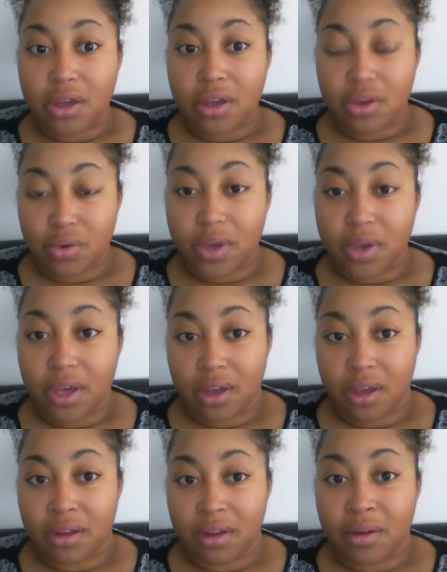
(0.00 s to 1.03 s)
you
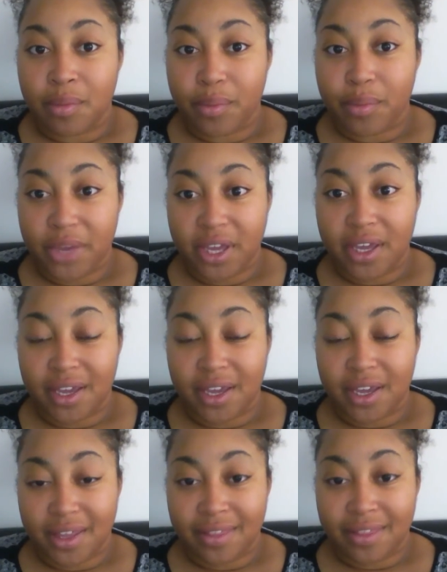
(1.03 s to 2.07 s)
can be
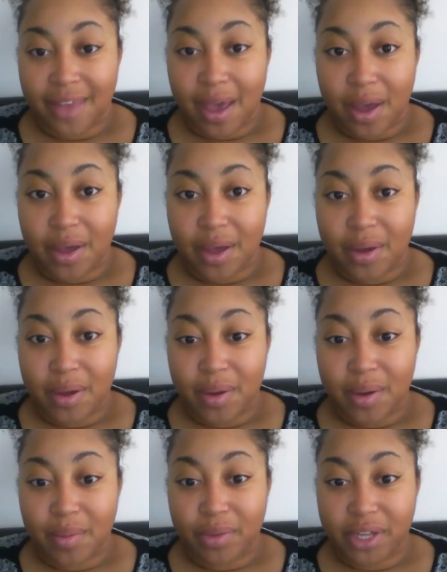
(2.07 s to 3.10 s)
in that
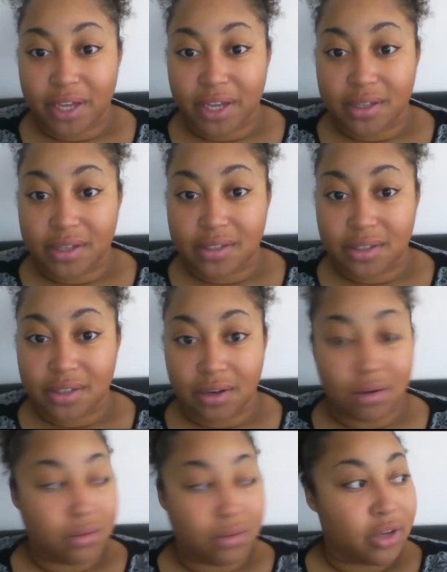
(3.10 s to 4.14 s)
place. You
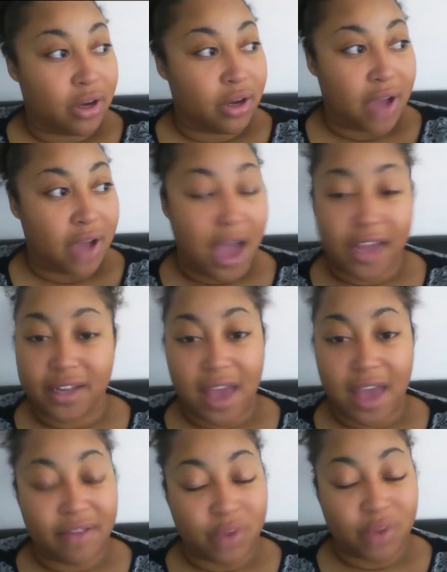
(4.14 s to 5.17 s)
know, look, I
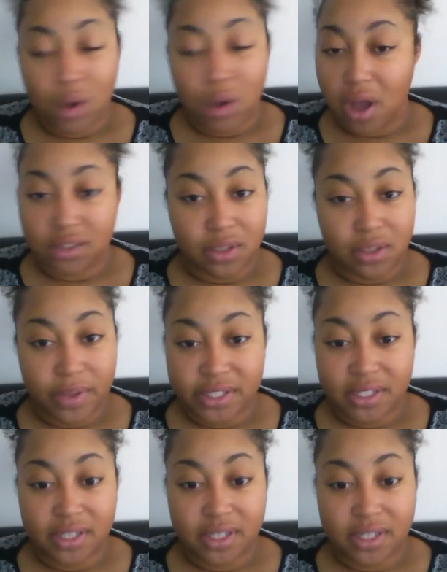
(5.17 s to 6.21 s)
have no
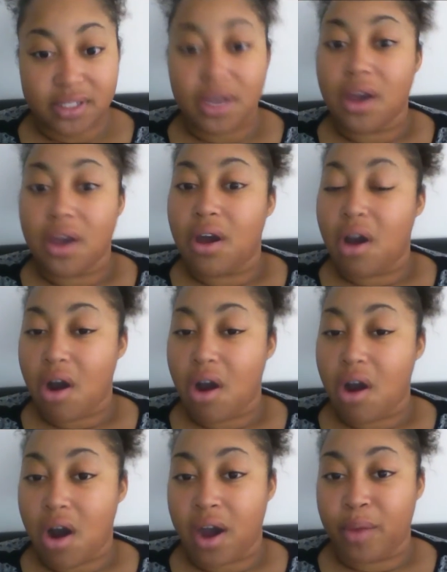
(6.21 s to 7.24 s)
consequences
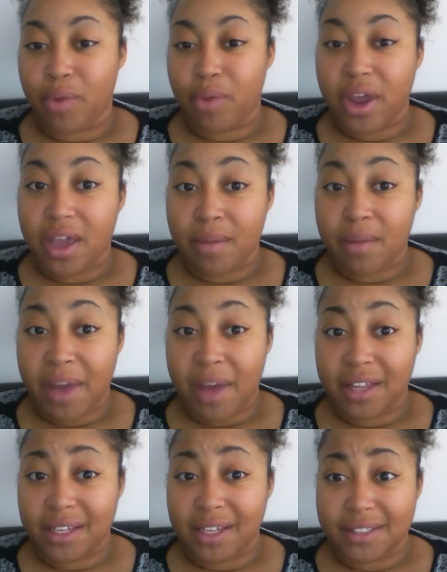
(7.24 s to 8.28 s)
on breaking my
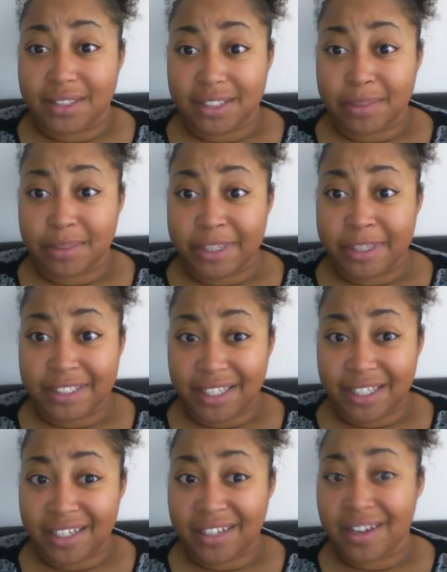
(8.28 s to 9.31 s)
lease six months
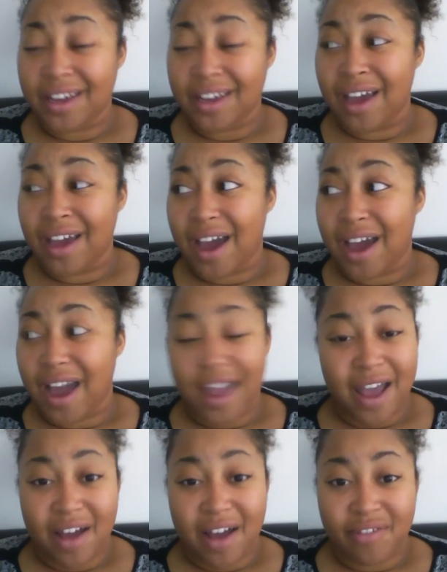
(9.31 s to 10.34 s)
in. I
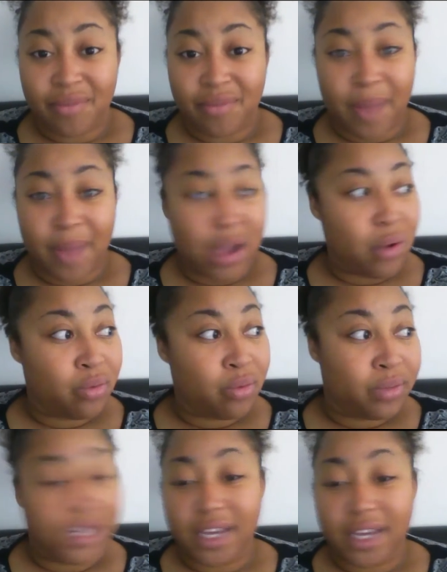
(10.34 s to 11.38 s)
have my own
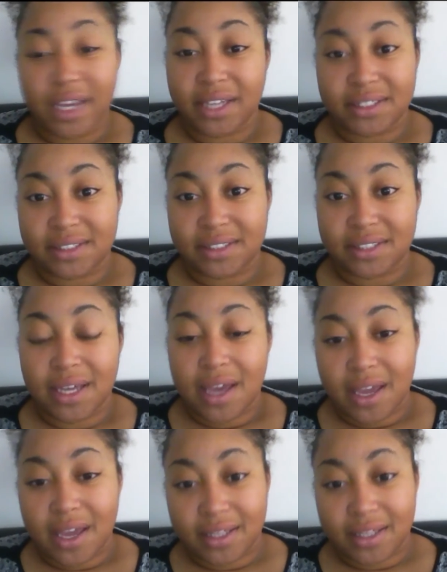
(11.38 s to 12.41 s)
place.
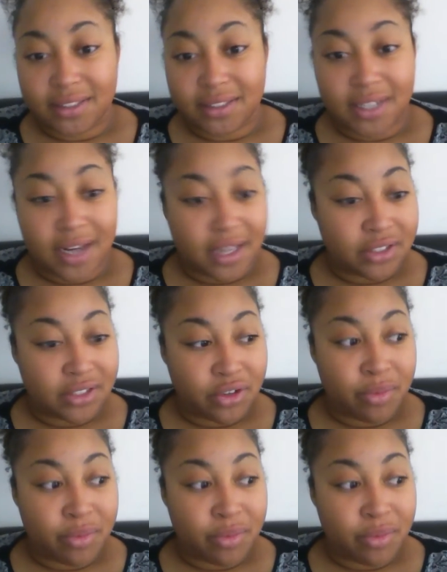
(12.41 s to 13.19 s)
It's in a nicer